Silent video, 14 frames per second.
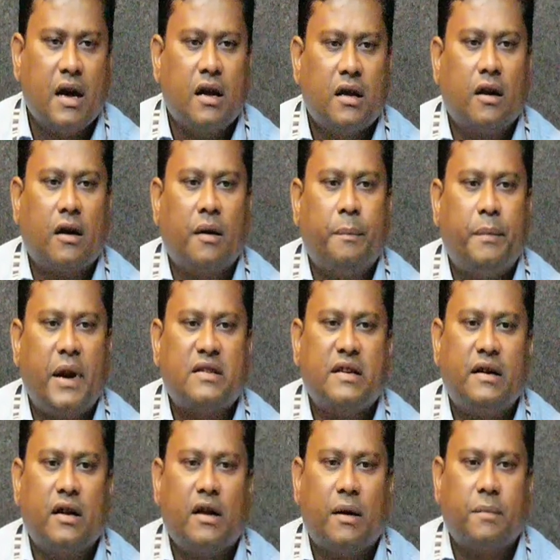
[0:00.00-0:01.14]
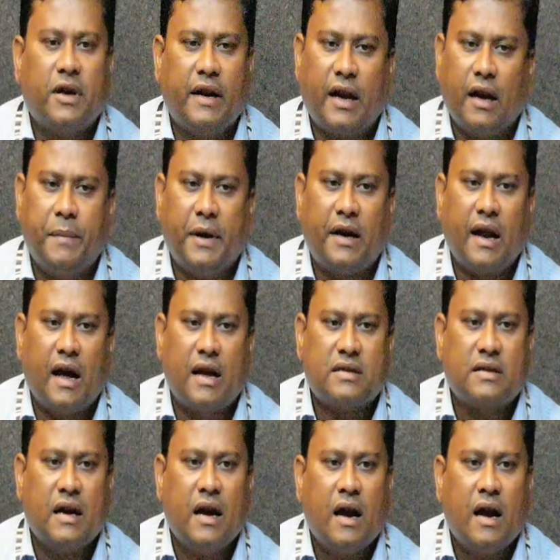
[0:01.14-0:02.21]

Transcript: the complexity of the NLP task,